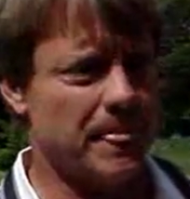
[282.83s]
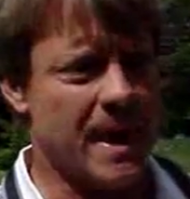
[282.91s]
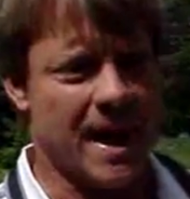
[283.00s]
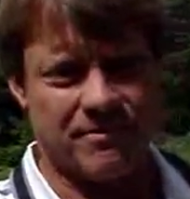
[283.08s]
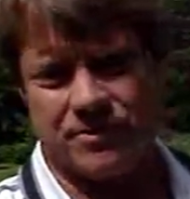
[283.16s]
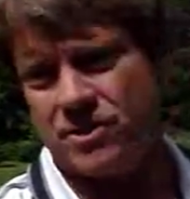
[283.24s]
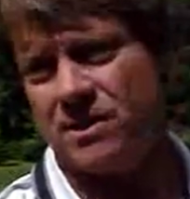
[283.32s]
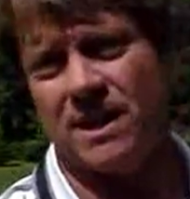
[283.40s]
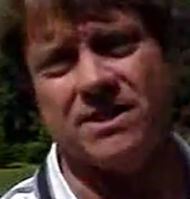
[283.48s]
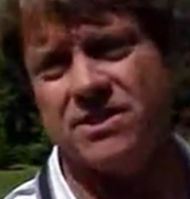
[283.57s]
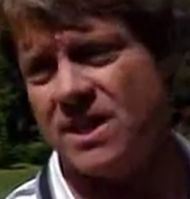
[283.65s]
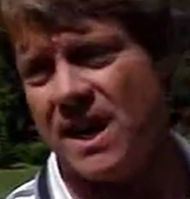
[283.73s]
after,
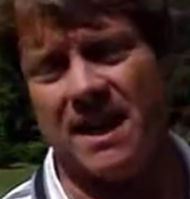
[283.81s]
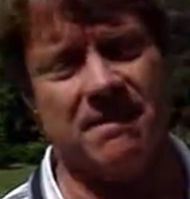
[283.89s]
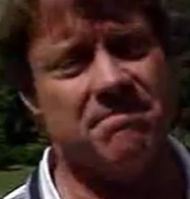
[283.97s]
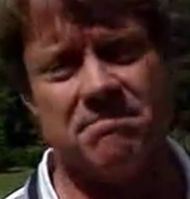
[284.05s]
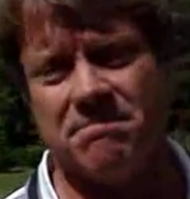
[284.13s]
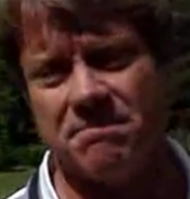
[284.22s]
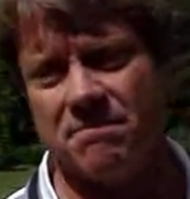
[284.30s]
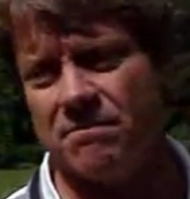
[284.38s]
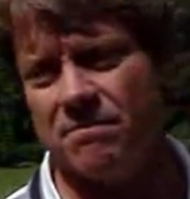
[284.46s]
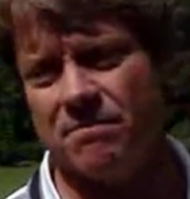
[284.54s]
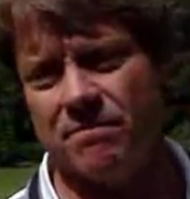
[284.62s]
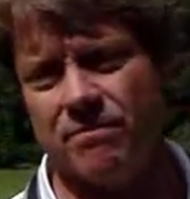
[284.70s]
let's say,
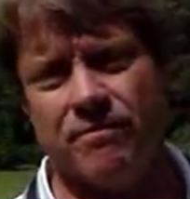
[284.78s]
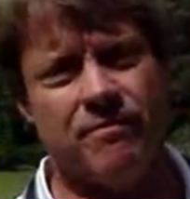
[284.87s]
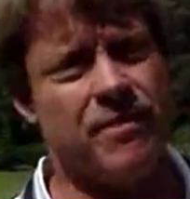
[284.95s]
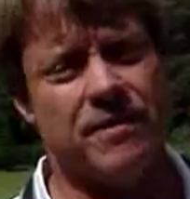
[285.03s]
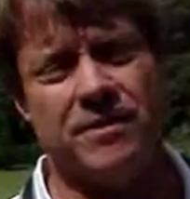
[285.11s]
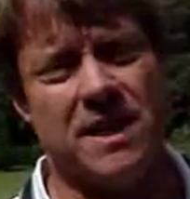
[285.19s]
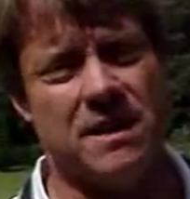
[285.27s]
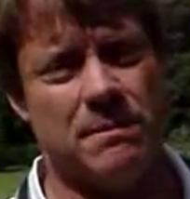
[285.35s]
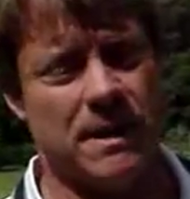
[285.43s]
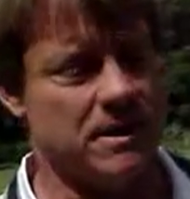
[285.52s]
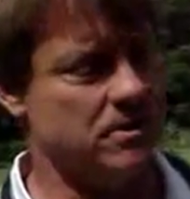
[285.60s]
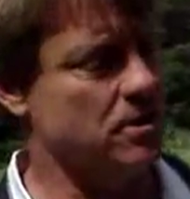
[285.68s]
15
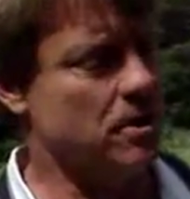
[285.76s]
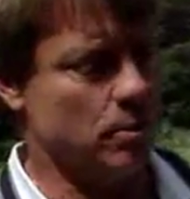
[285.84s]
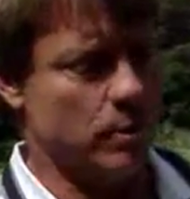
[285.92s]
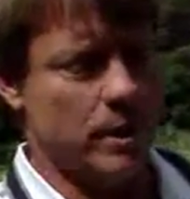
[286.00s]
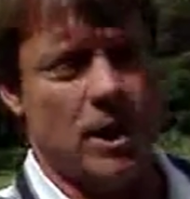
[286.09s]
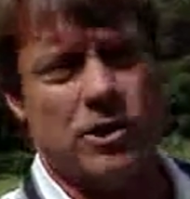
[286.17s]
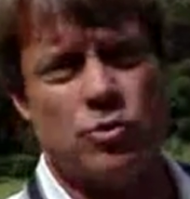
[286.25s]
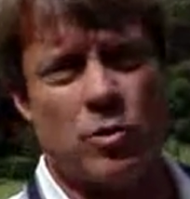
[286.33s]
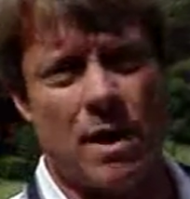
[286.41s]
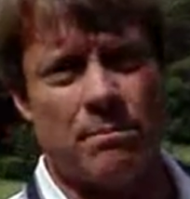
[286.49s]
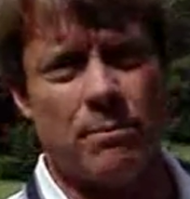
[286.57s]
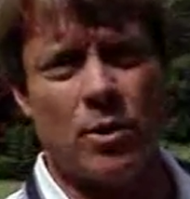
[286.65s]
minutes. We all
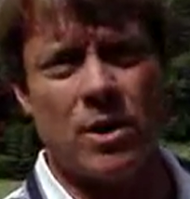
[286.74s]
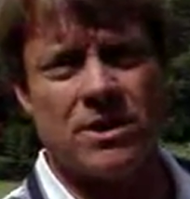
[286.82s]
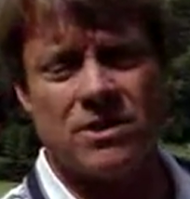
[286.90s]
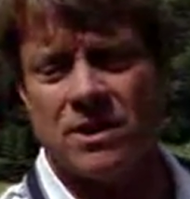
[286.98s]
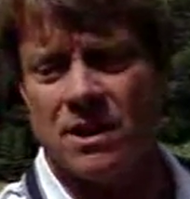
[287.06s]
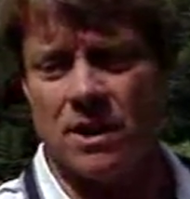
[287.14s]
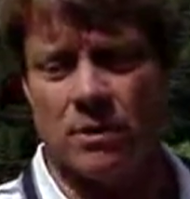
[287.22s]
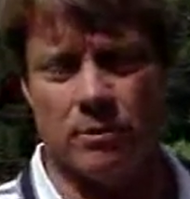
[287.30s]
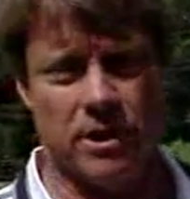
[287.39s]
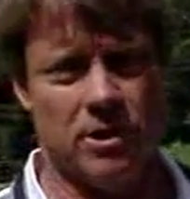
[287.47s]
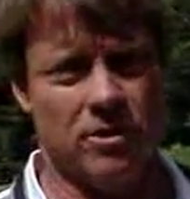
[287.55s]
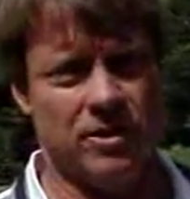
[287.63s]
swap boards.
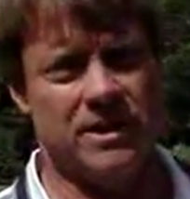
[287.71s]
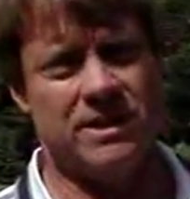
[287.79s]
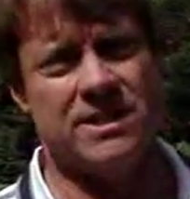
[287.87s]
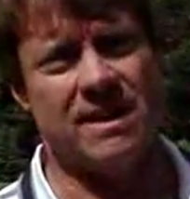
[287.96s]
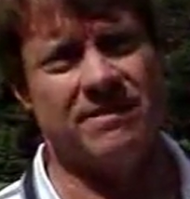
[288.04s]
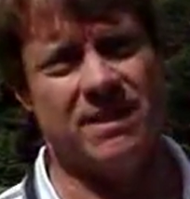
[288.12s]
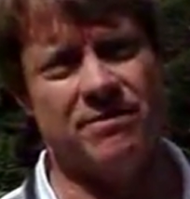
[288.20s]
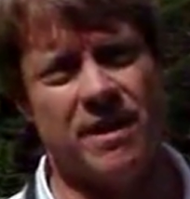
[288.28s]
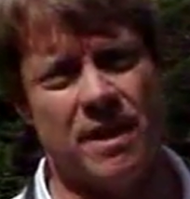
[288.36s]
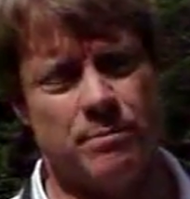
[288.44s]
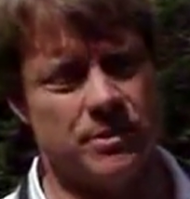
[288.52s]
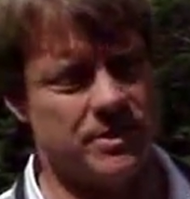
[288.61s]
We go into
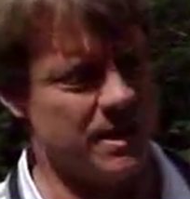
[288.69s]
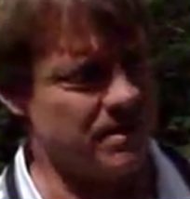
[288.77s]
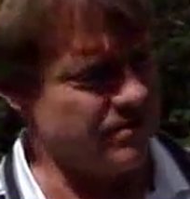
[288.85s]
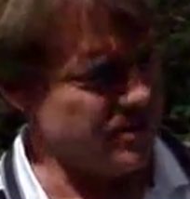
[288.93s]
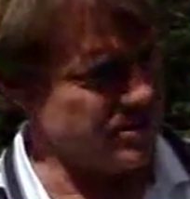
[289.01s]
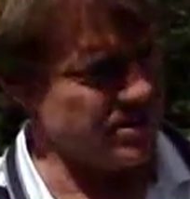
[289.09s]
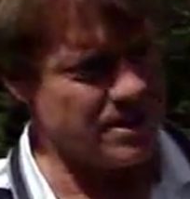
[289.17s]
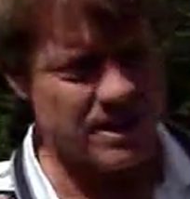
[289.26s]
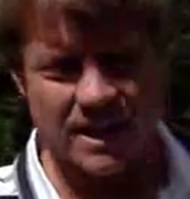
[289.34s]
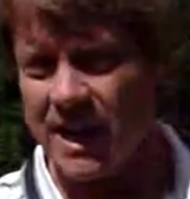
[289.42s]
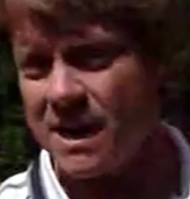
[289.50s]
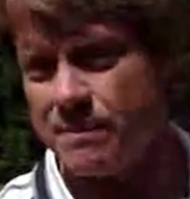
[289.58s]
75%
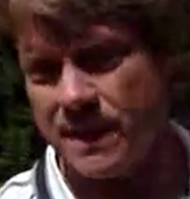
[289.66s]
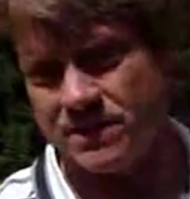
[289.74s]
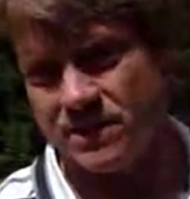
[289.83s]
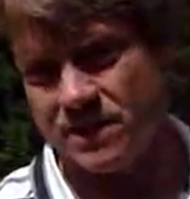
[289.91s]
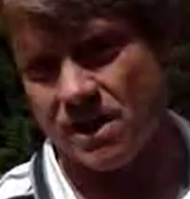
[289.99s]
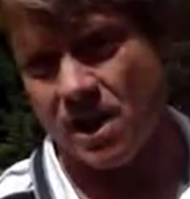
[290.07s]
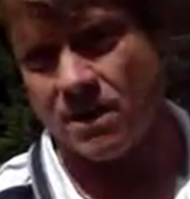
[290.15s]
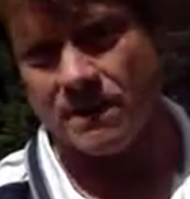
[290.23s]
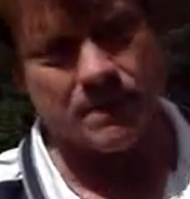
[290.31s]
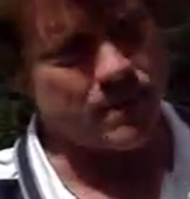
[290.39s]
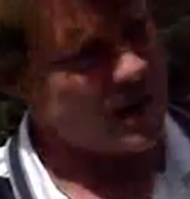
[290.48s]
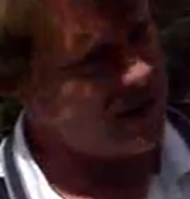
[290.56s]
efficiency again based on our heart
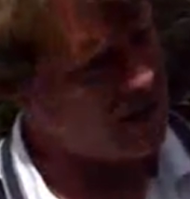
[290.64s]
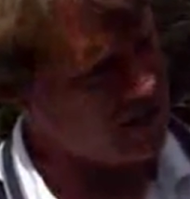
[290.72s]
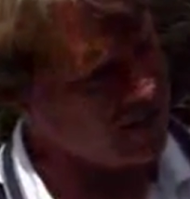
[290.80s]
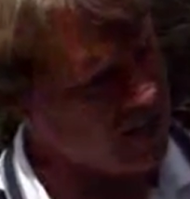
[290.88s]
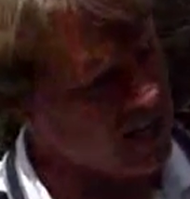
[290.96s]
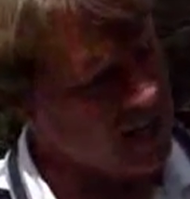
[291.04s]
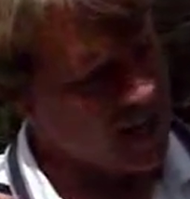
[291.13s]
rate monitors,